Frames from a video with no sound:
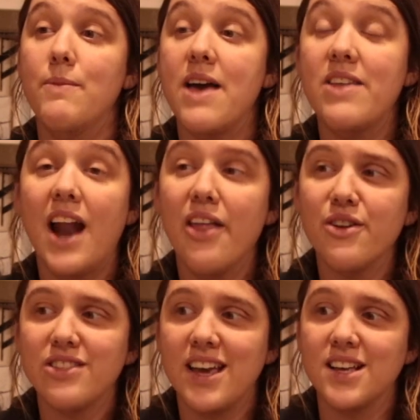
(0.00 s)
And then
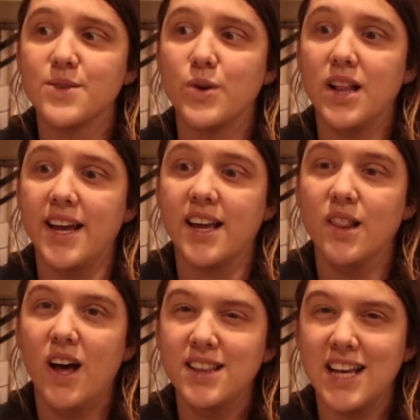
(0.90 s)
other things were like a
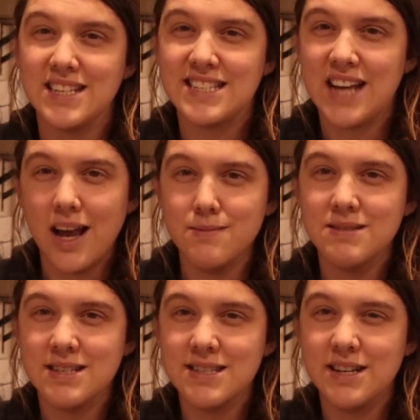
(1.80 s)
lot less time
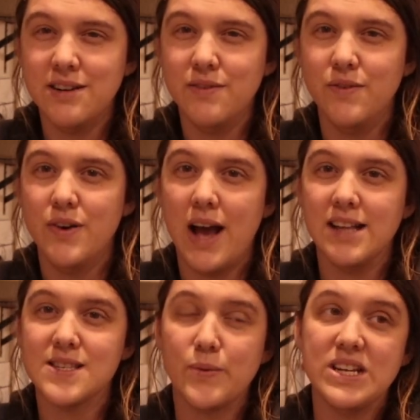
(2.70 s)
sensitive,
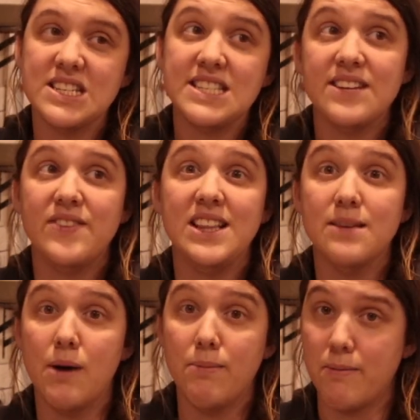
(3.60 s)
and so we just divvied
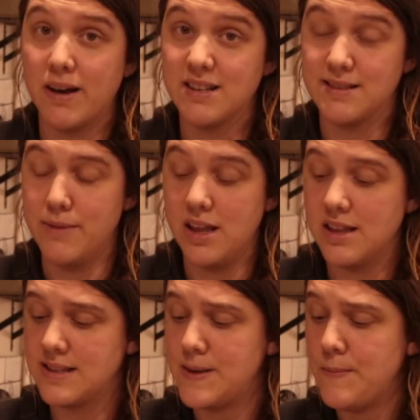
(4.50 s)
them up amongst the
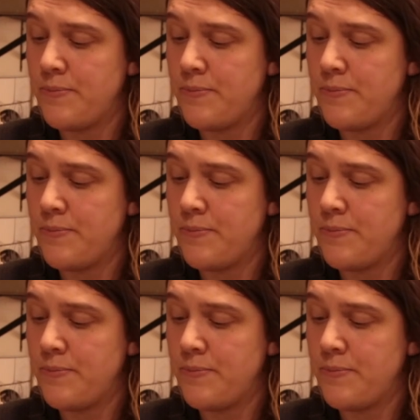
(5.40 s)
months.